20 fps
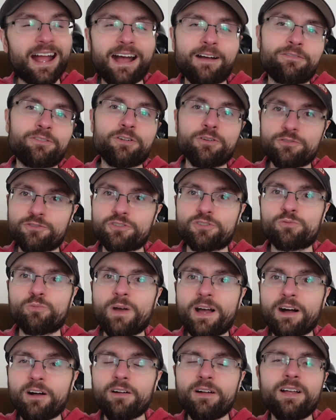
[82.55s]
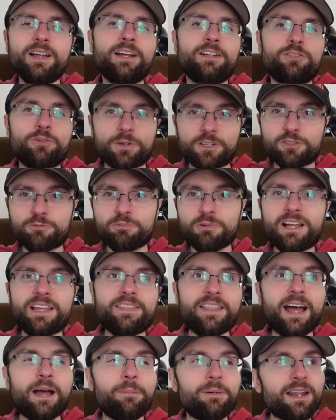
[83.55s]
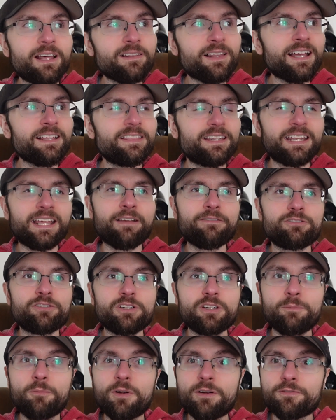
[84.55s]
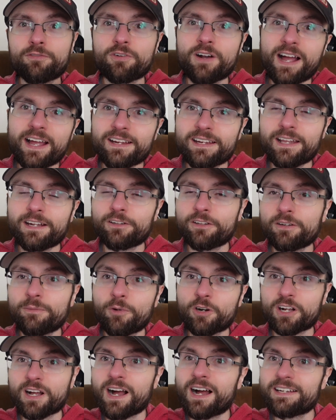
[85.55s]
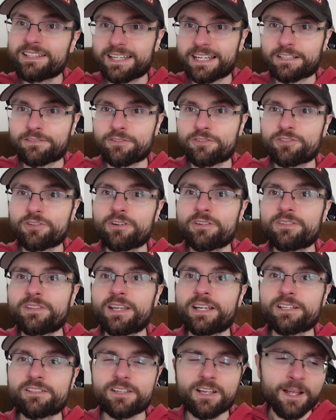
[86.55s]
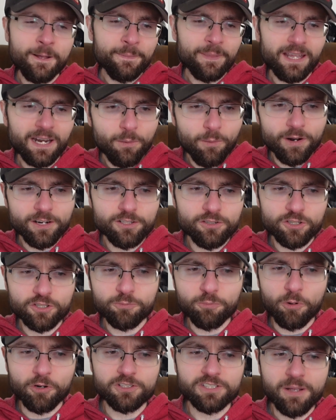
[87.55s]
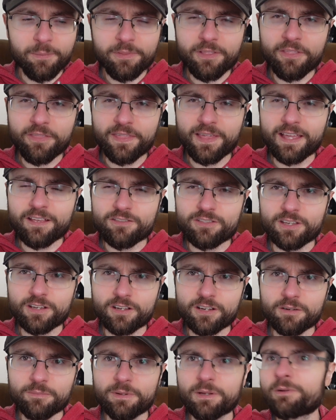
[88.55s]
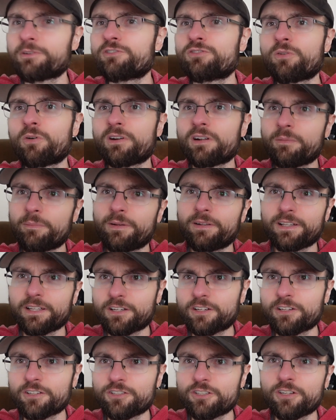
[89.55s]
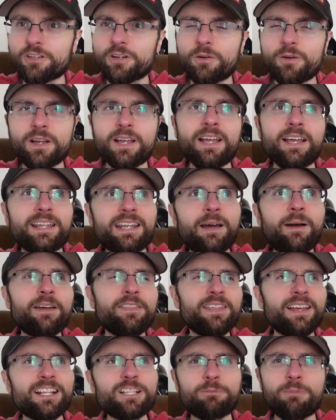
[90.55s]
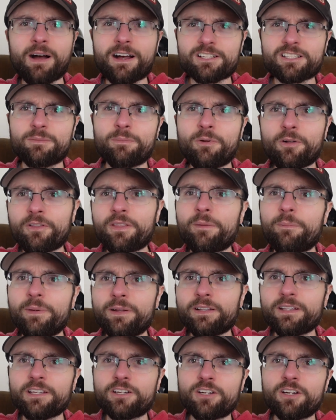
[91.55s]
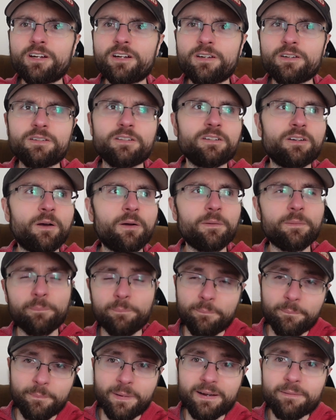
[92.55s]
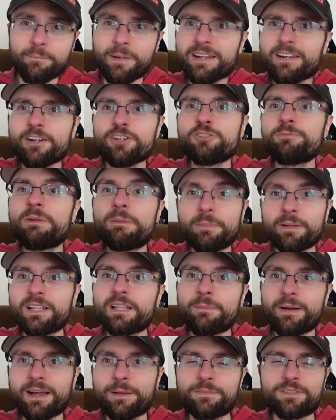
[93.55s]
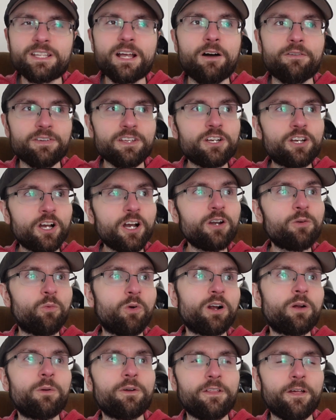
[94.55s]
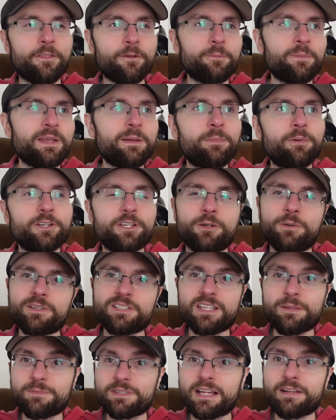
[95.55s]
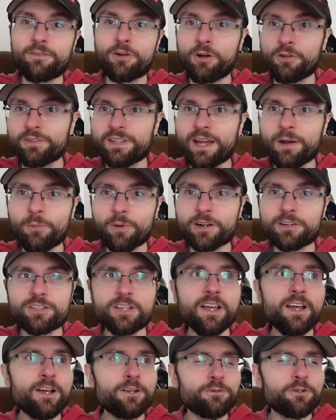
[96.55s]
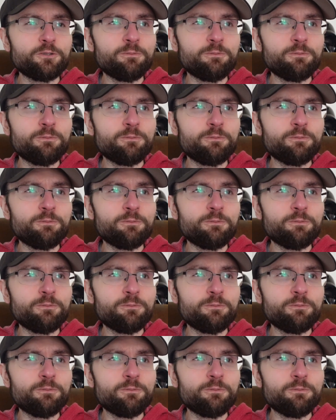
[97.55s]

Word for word: avenues as well to explain that, but I like that it gives a little more variety and a little more context for certain things, and I wanted to explore some of the things that could be restored and Billy could do. Now, I think it's possible that Billy could, you know, might not just be Billy by himself. He could work with other people. You know, he seems to have a whole network, so